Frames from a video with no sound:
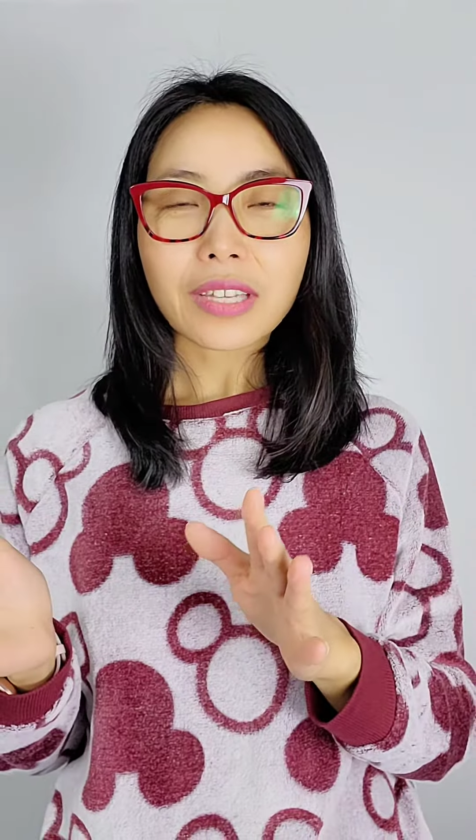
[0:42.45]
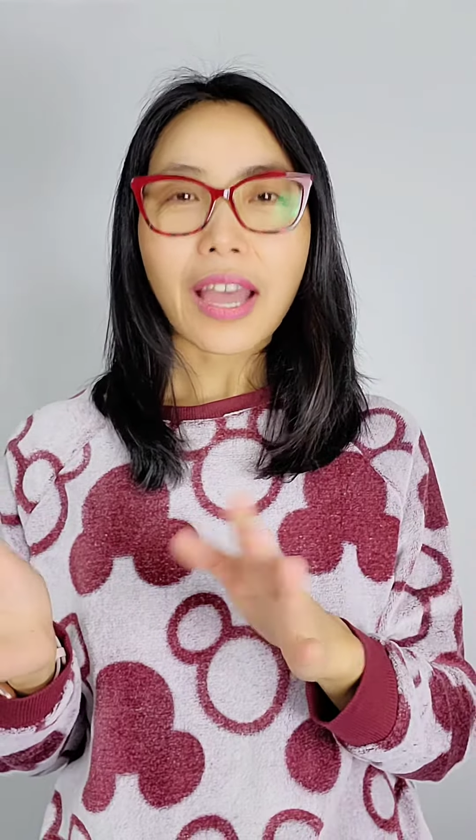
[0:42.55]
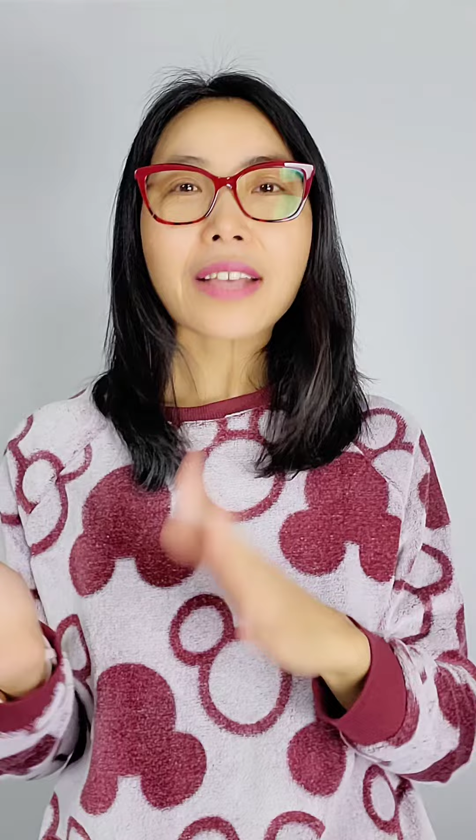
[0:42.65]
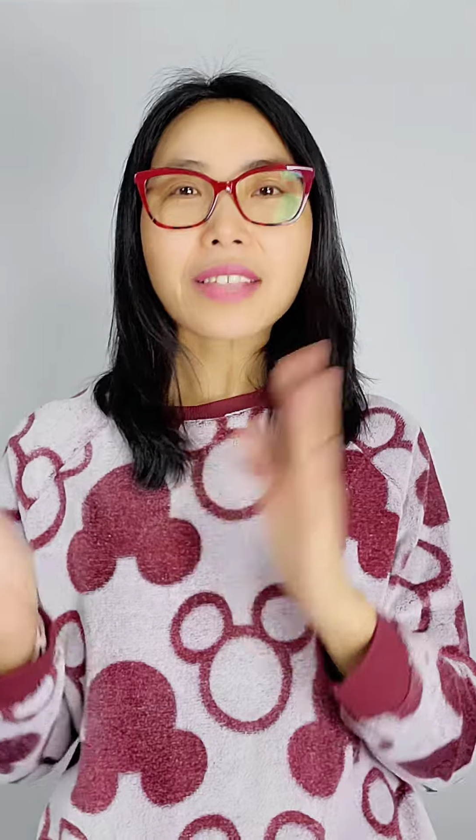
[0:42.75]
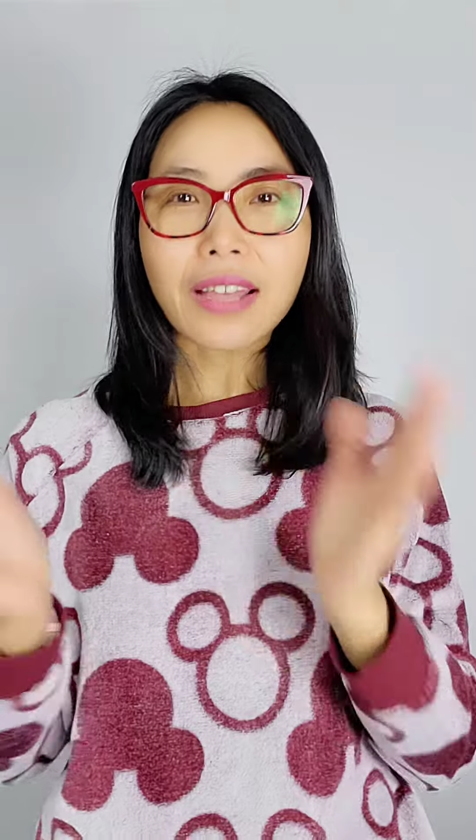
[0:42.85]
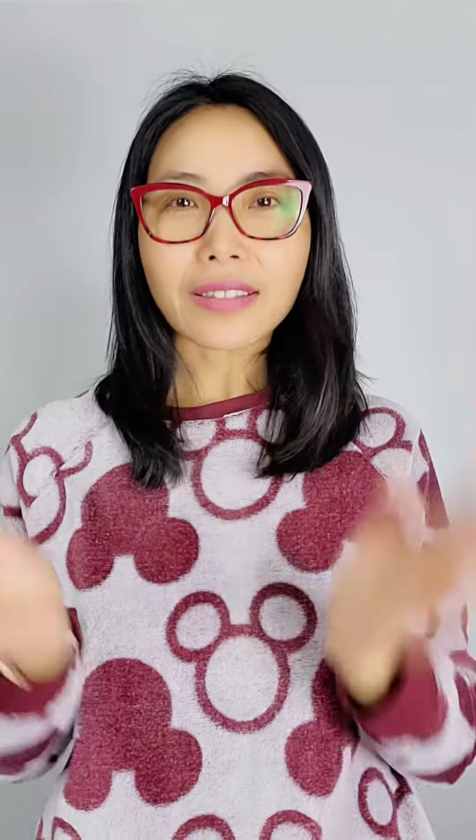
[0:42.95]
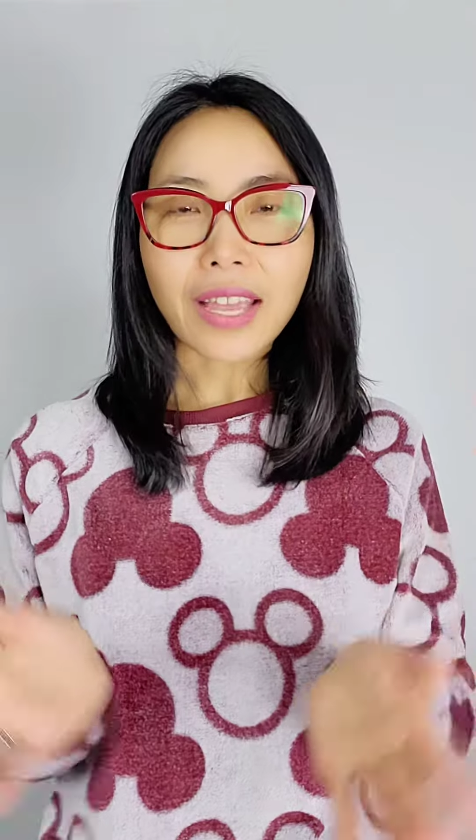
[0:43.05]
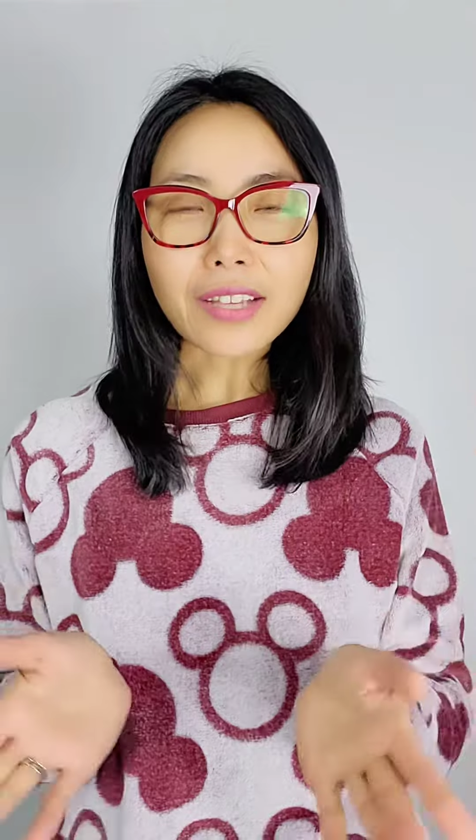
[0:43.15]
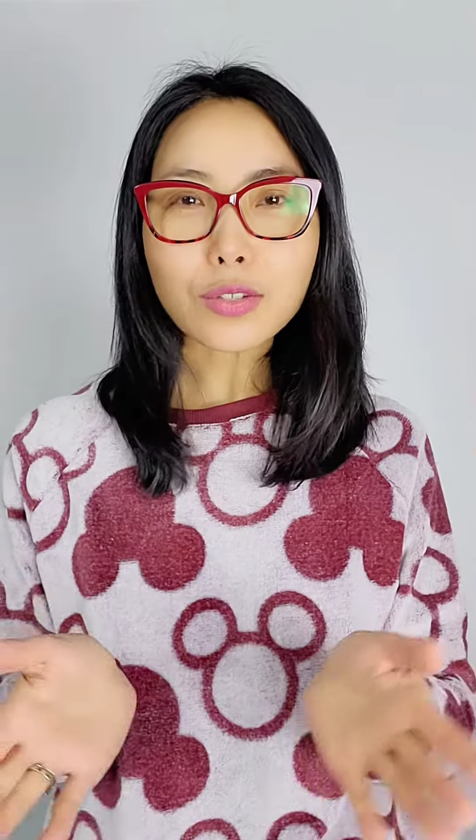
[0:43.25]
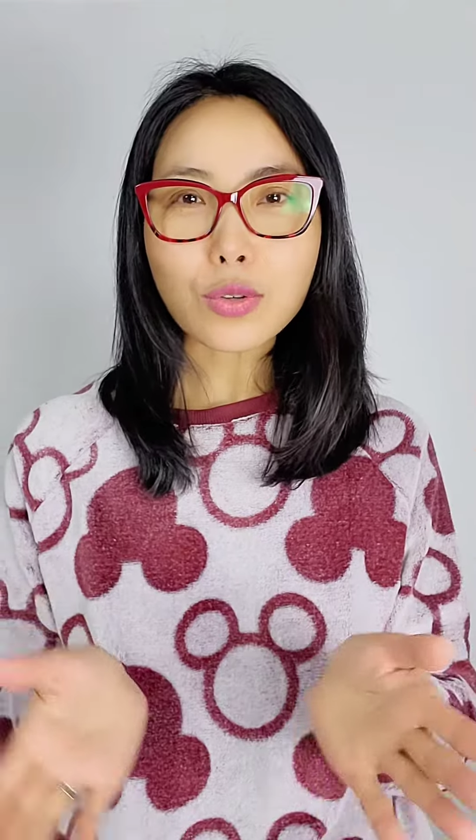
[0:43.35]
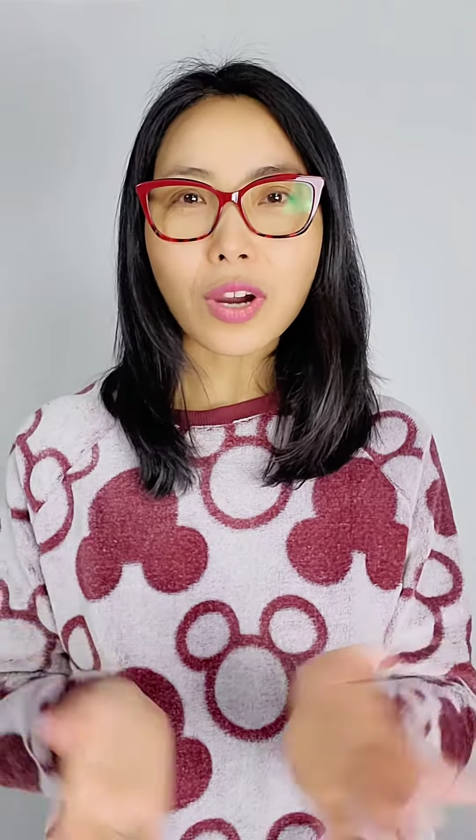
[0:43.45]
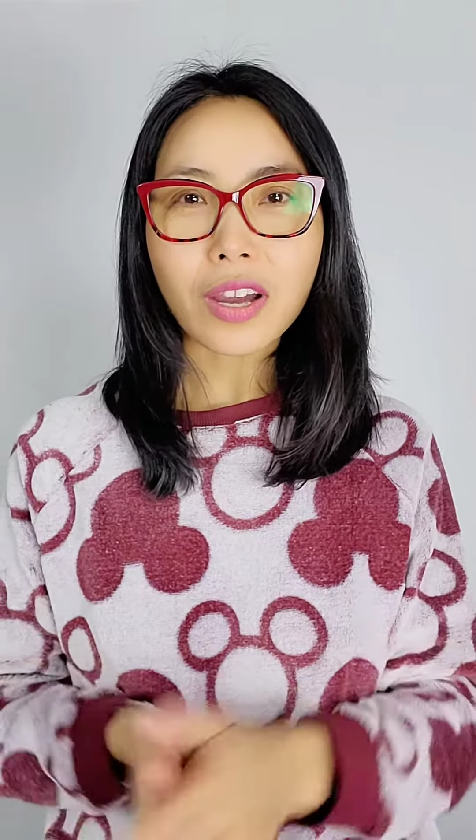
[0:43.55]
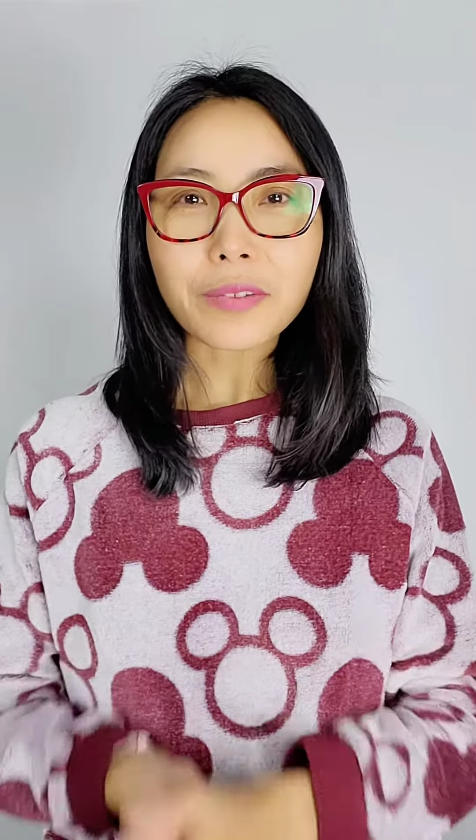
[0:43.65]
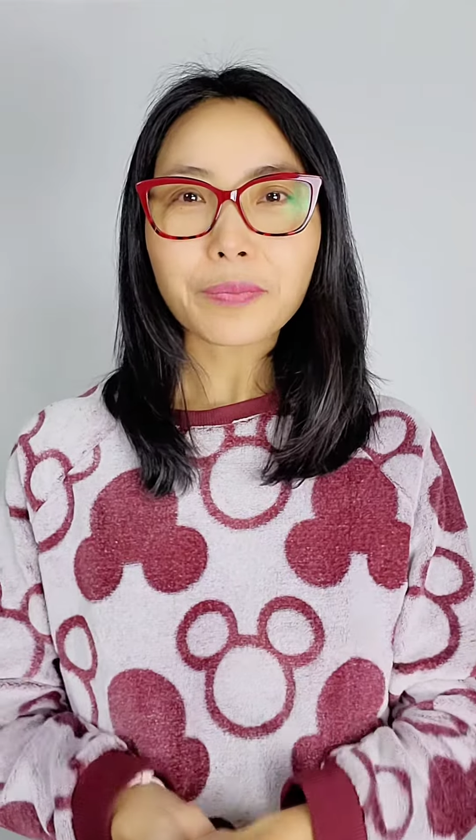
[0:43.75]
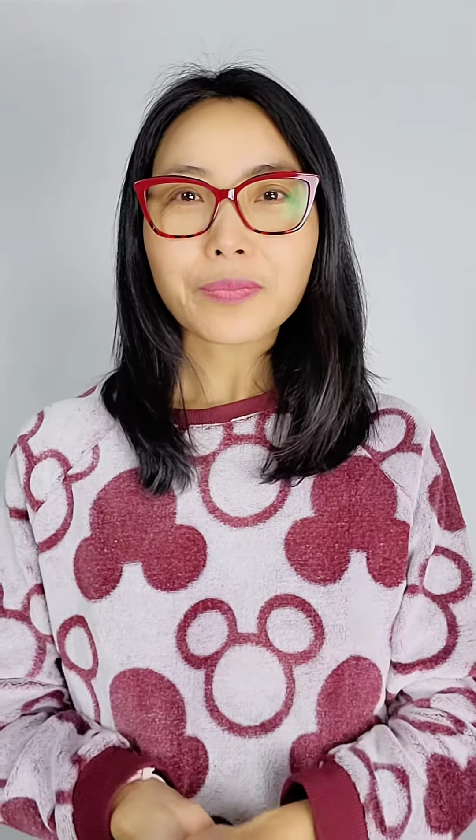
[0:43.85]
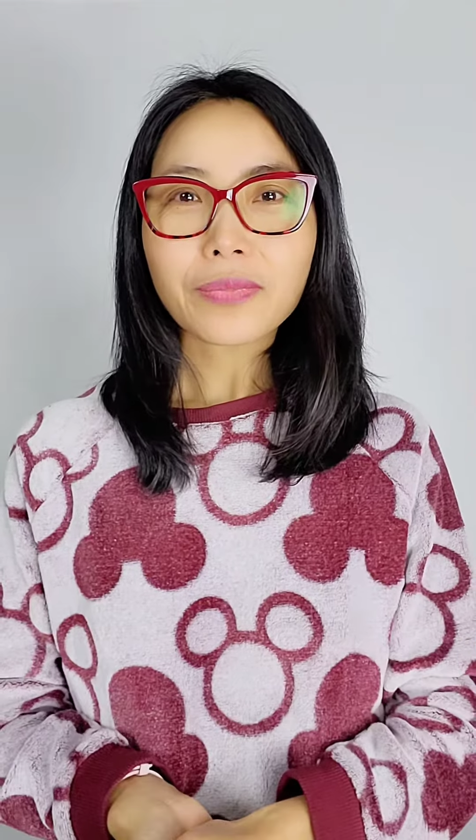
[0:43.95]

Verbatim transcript: as an extra,